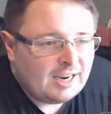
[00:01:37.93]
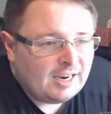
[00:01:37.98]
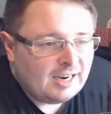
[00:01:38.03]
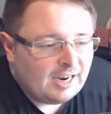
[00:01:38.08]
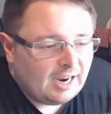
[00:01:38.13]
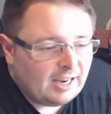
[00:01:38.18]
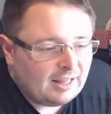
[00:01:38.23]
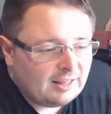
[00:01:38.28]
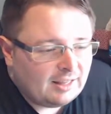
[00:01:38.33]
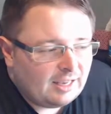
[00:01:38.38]

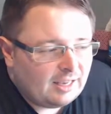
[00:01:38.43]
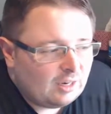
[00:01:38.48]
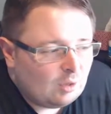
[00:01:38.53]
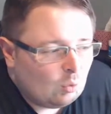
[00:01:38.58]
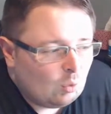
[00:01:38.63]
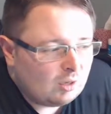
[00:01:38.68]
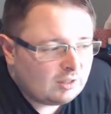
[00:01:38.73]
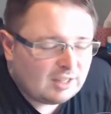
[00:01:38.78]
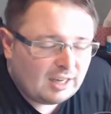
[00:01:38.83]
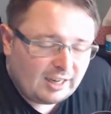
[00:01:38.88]
And then
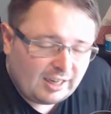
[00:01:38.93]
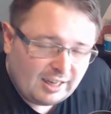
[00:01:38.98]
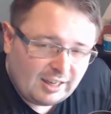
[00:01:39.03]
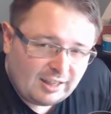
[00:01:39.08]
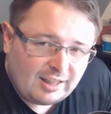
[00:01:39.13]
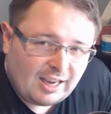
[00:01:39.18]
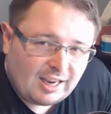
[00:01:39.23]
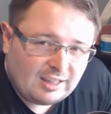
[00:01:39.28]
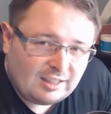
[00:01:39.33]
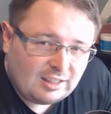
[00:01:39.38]
once I get
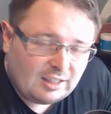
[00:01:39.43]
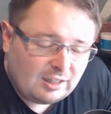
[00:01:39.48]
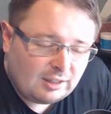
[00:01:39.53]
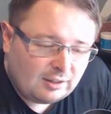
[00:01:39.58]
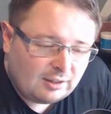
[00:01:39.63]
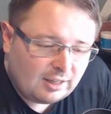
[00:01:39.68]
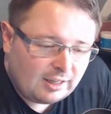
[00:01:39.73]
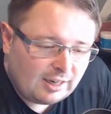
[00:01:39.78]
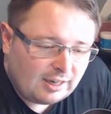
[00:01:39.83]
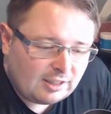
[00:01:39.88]
that done,
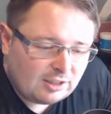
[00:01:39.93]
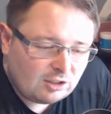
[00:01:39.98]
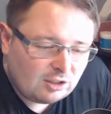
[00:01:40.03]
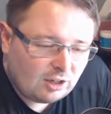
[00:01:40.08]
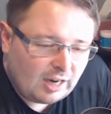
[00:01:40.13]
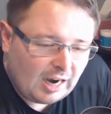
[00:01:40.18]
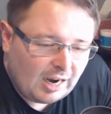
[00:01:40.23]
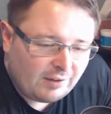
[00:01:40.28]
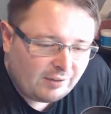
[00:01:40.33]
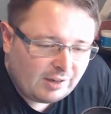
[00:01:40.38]
then I start
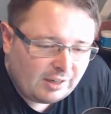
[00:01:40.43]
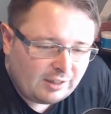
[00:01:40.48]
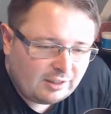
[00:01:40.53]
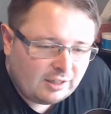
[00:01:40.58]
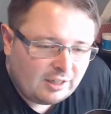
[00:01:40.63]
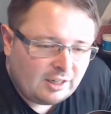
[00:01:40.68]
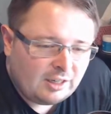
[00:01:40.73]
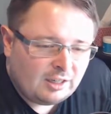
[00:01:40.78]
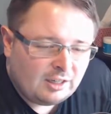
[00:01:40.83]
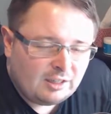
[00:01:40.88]
having
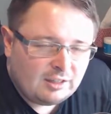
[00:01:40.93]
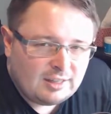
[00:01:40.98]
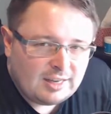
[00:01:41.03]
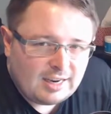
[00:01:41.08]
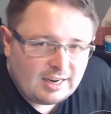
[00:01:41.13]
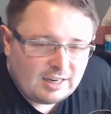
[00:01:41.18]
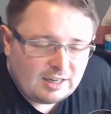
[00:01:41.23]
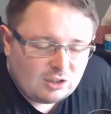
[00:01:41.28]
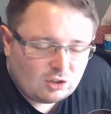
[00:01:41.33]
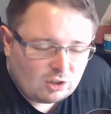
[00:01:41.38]

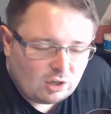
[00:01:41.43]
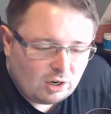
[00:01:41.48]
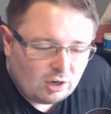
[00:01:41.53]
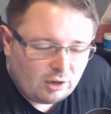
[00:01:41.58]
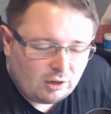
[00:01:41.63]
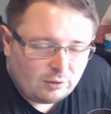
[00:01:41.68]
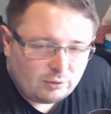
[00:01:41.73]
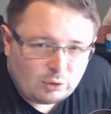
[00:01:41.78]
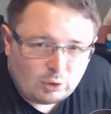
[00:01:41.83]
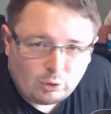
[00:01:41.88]
days
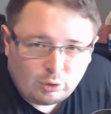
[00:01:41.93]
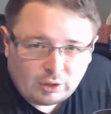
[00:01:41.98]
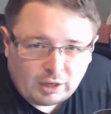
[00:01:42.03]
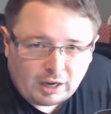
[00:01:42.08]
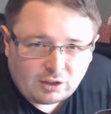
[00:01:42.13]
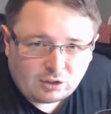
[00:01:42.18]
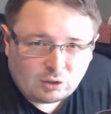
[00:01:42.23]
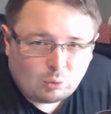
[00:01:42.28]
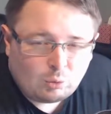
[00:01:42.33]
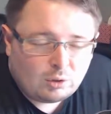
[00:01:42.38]
of
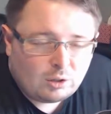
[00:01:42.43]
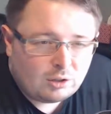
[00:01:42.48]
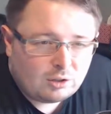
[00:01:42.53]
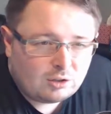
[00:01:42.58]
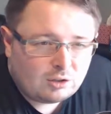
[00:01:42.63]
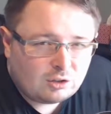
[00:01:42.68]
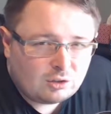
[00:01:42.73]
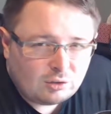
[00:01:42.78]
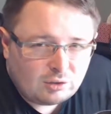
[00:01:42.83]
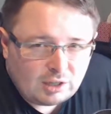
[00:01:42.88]
2,000 words,
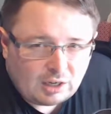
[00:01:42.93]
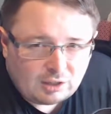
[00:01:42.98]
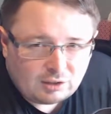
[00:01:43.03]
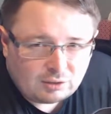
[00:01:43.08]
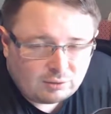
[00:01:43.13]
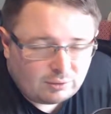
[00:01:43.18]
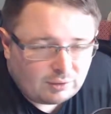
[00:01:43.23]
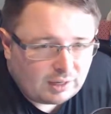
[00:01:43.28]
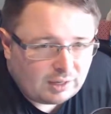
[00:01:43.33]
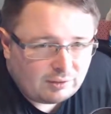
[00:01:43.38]

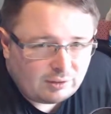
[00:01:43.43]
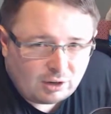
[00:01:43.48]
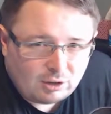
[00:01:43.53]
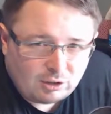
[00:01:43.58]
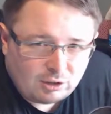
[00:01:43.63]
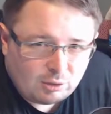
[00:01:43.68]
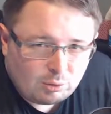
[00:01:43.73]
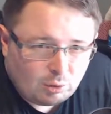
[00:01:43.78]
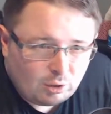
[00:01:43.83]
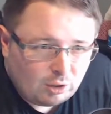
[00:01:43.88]

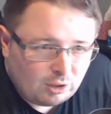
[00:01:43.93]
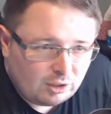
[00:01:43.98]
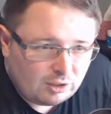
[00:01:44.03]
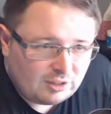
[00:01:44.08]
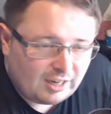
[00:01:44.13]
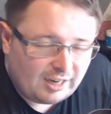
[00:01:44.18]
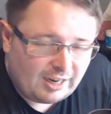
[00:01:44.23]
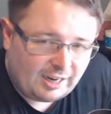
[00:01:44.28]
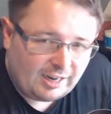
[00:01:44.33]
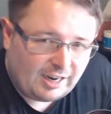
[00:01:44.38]
2,500 words,
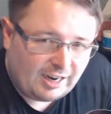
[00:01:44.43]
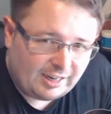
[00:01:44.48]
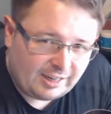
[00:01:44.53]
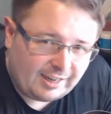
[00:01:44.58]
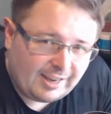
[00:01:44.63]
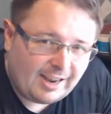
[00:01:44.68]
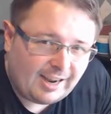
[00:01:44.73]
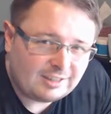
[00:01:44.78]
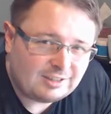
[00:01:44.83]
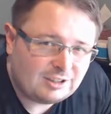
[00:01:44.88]
and I kind of
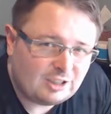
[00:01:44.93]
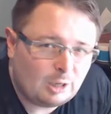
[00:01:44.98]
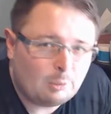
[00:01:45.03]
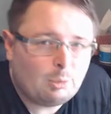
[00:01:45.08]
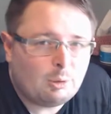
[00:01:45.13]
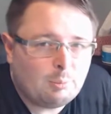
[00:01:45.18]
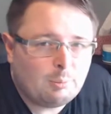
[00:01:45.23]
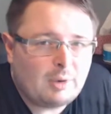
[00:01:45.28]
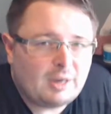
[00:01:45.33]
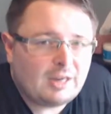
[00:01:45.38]
catch up
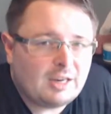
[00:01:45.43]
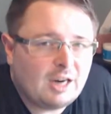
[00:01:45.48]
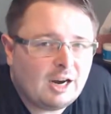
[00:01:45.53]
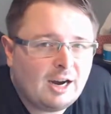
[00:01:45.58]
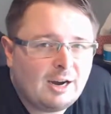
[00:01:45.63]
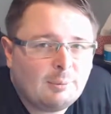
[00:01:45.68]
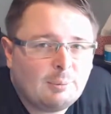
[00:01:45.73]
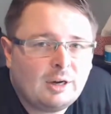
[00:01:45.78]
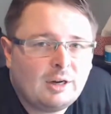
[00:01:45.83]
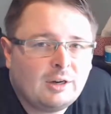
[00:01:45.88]
and make
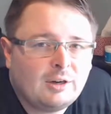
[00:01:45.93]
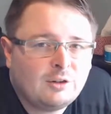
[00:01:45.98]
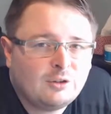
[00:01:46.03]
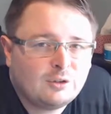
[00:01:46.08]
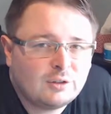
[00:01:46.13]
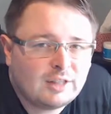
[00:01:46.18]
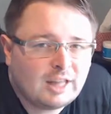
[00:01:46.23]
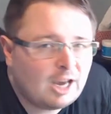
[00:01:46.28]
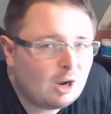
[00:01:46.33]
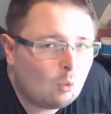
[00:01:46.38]
up for
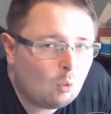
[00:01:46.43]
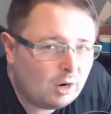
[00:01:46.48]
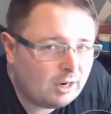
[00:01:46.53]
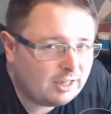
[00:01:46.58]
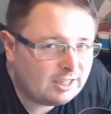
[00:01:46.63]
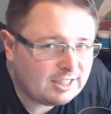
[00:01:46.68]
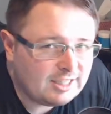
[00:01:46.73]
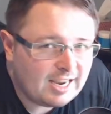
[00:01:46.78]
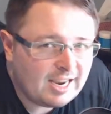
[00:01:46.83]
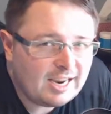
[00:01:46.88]
that
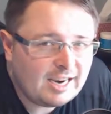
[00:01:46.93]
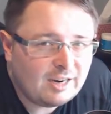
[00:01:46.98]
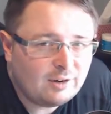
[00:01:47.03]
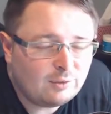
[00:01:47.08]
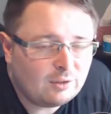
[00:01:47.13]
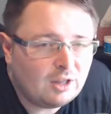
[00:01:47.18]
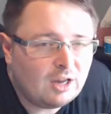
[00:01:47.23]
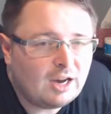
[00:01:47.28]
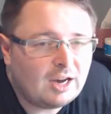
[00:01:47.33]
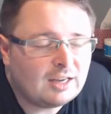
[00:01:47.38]
one day of
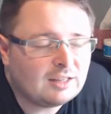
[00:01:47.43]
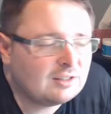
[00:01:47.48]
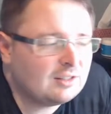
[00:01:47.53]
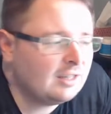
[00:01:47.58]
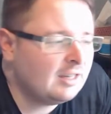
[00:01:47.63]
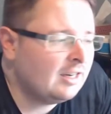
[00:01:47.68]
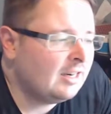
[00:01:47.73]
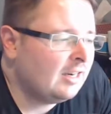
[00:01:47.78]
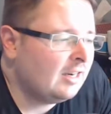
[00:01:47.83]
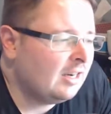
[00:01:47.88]
loss
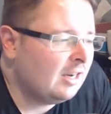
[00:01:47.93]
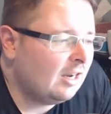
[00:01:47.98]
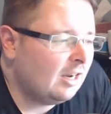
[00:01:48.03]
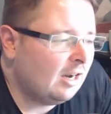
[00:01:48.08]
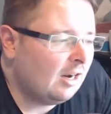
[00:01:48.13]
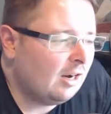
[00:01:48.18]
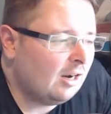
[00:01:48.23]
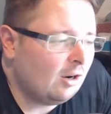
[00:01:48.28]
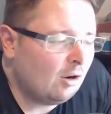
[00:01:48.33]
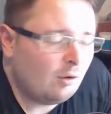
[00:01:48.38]

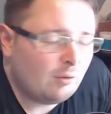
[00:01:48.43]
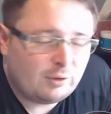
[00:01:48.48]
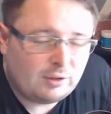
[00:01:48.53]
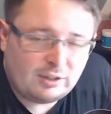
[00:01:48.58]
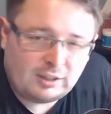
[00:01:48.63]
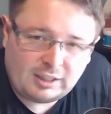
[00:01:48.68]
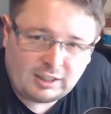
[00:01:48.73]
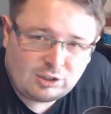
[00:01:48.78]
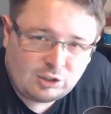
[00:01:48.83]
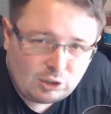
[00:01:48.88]
over the
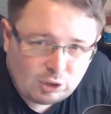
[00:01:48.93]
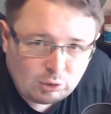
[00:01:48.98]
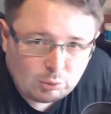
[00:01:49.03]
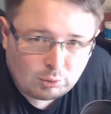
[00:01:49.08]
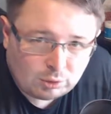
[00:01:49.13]
next 2 or